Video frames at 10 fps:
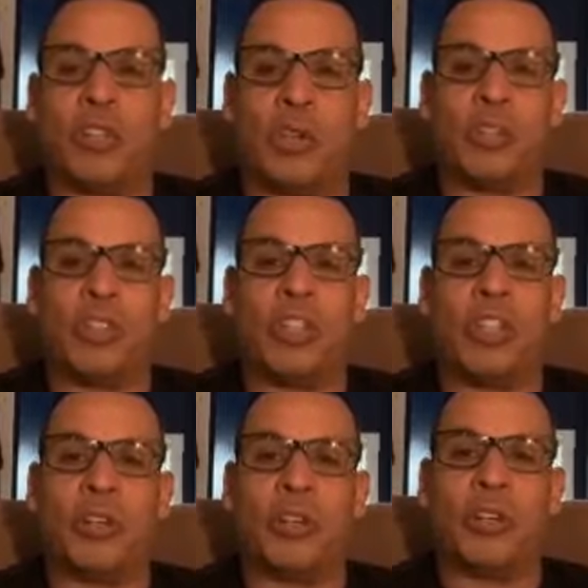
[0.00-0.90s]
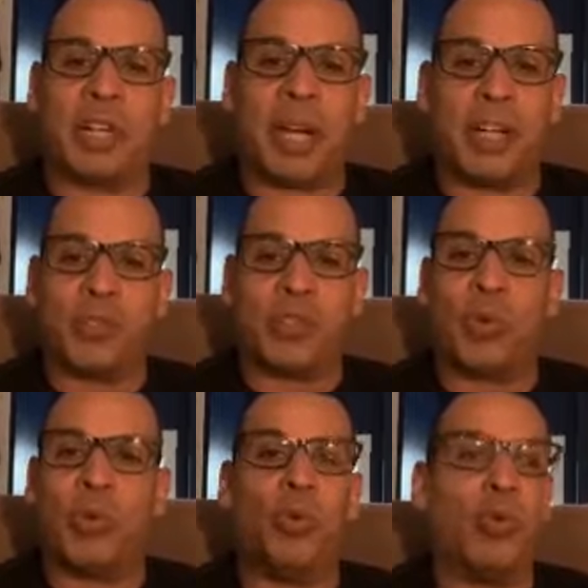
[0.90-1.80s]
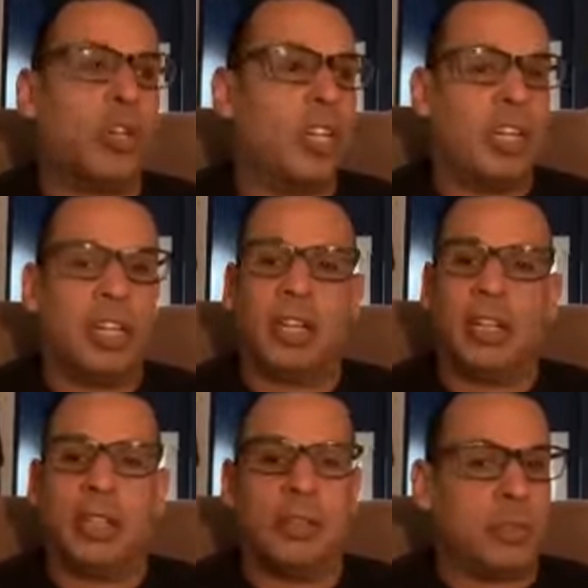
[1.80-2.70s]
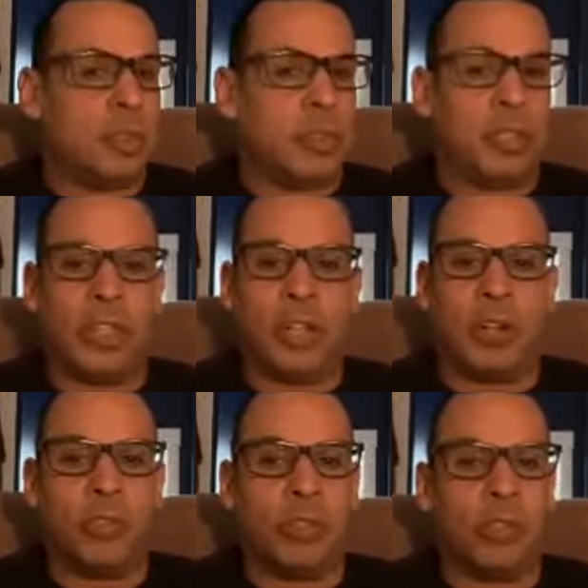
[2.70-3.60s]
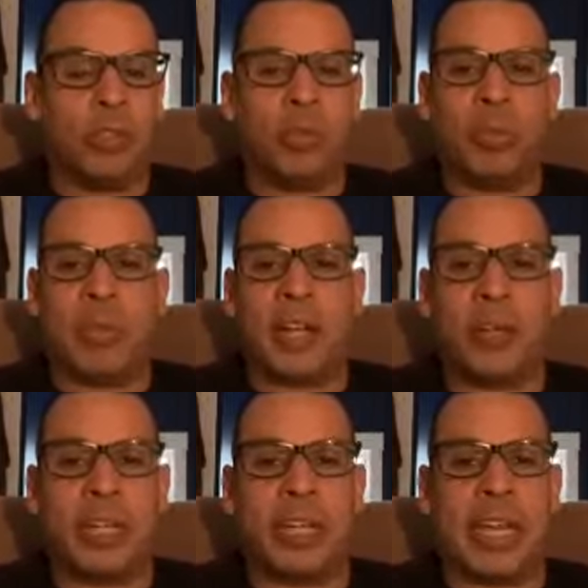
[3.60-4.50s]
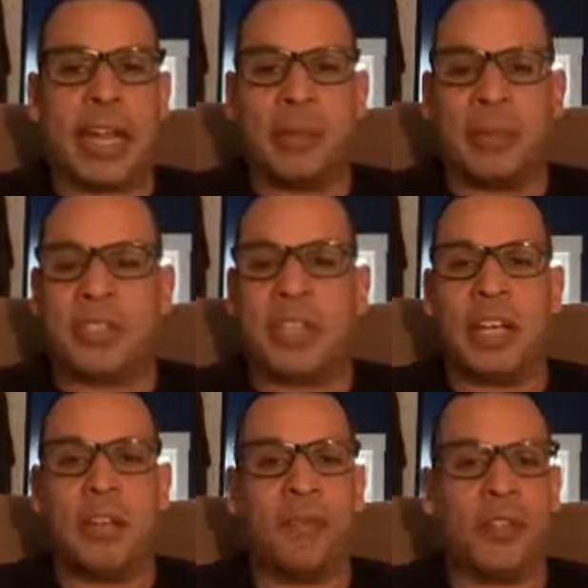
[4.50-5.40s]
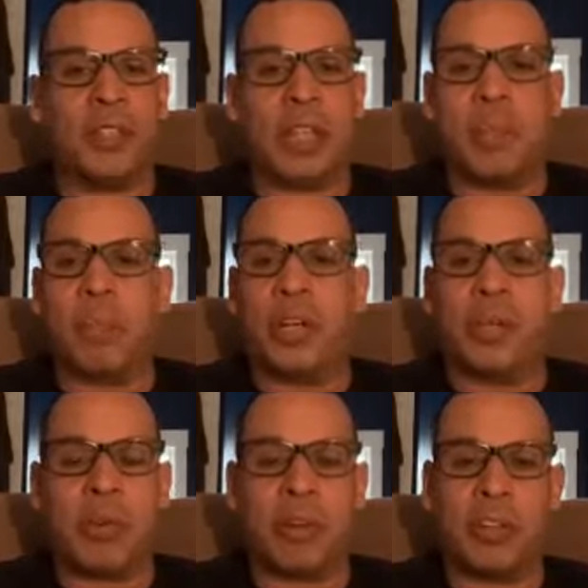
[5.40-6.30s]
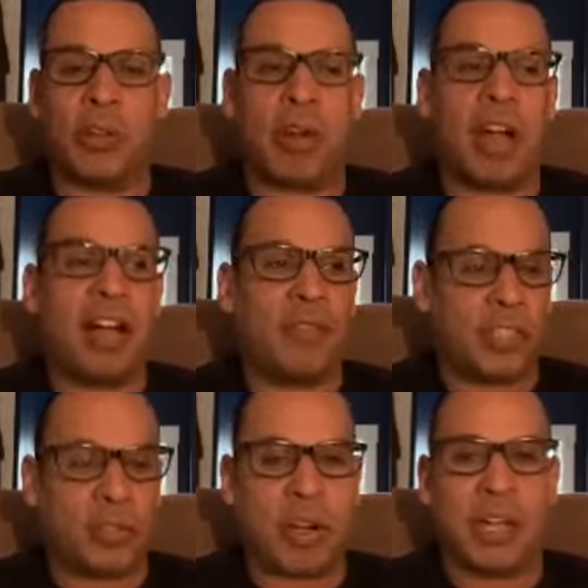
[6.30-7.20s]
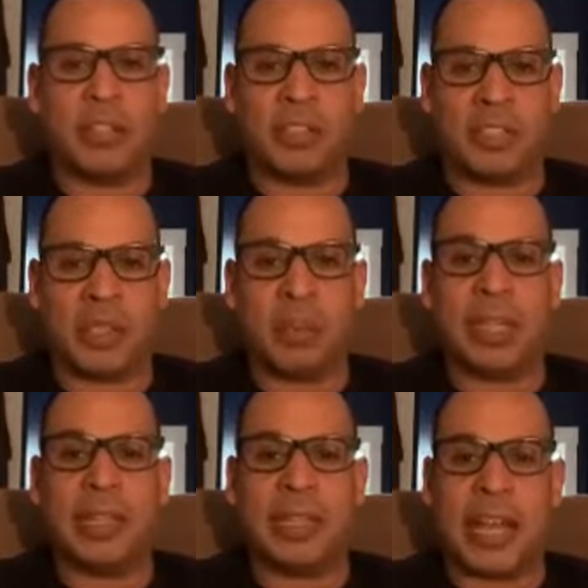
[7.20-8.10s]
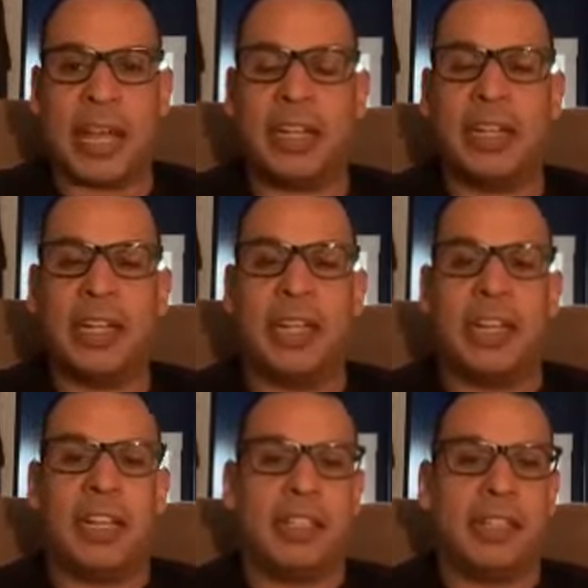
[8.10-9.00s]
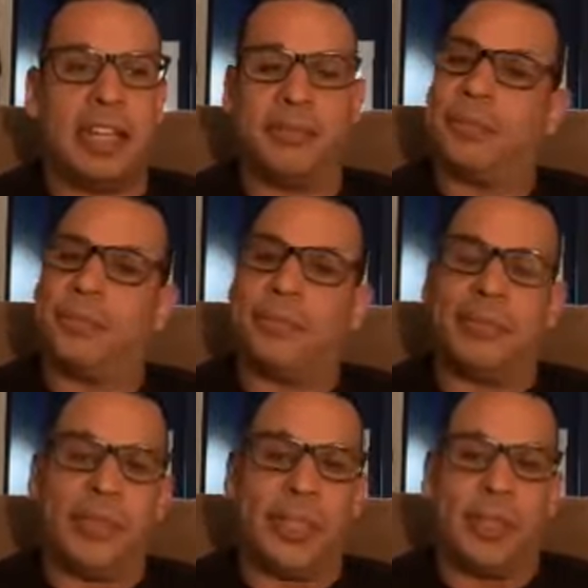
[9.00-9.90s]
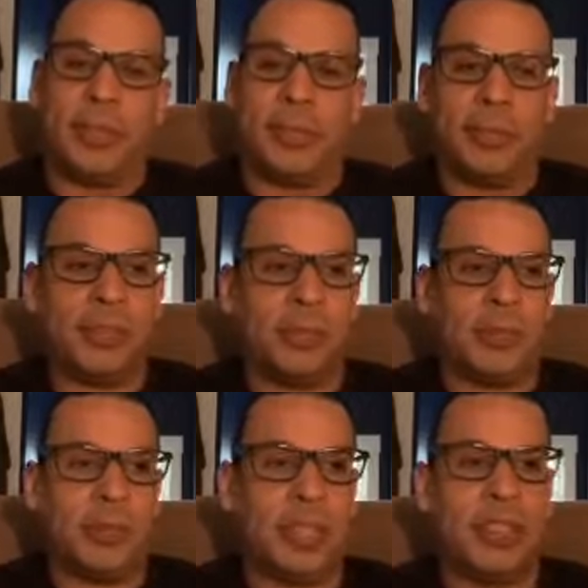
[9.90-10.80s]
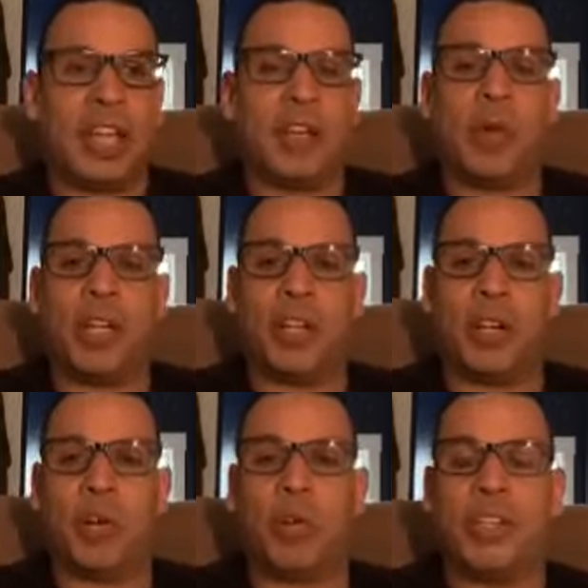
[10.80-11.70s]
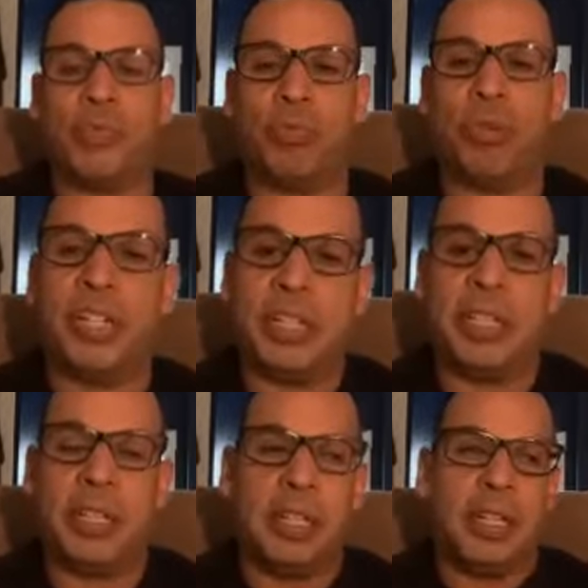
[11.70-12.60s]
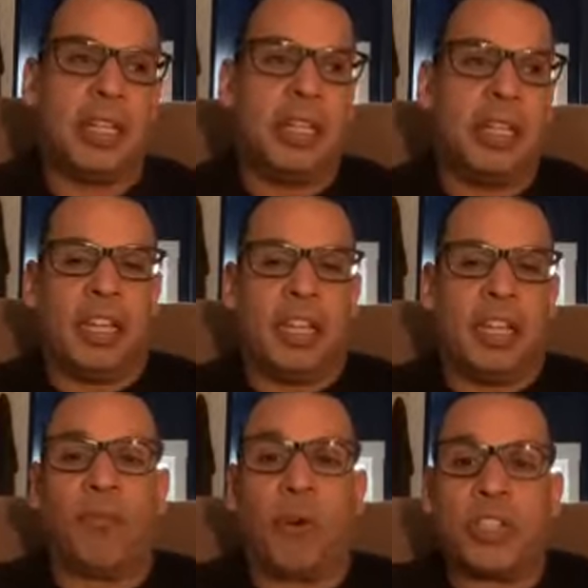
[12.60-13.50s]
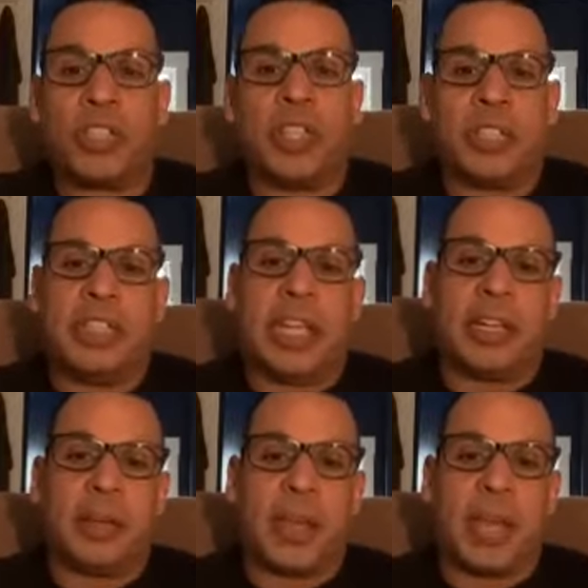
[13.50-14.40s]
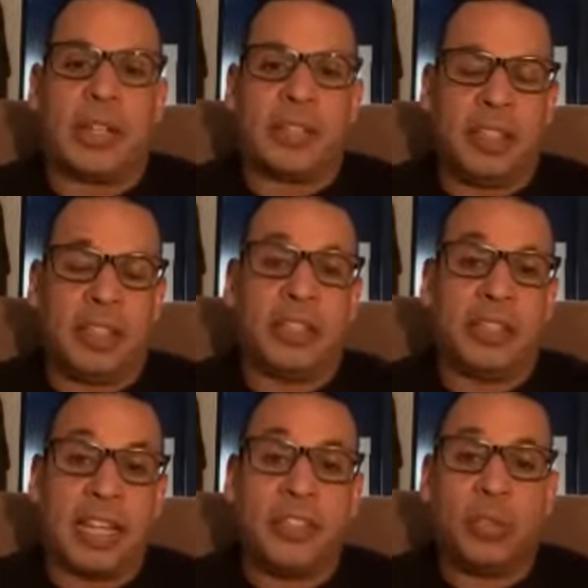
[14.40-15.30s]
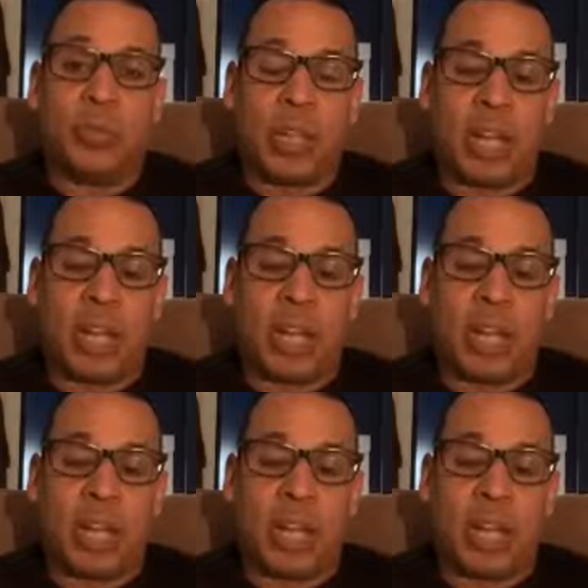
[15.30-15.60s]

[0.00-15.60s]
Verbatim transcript: know, starting my own school. You know, doing my own academy stuff and, and putting more into Krav and trying to stimulate that, right. that, right. you know, the Taekwondo has really, unfortunately, taken a back seat, because I do love it,